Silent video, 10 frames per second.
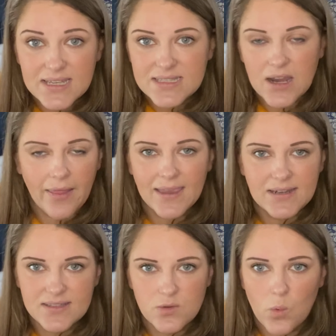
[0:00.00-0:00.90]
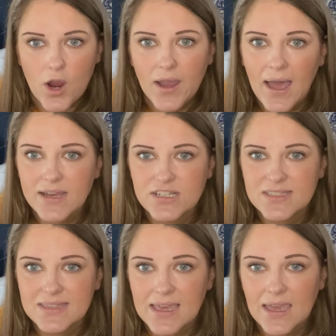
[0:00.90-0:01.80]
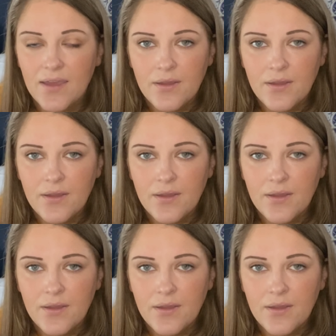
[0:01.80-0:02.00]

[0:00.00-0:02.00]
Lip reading: it's not like it doesn't work. I just think